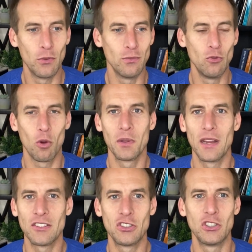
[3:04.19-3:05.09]
Normally
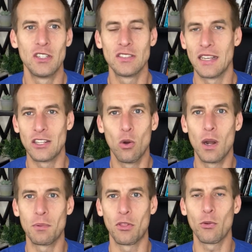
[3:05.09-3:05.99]
estrogen is like going up
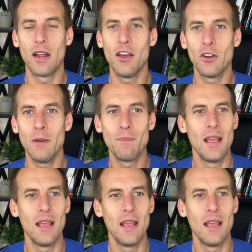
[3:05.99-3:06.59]
to 300.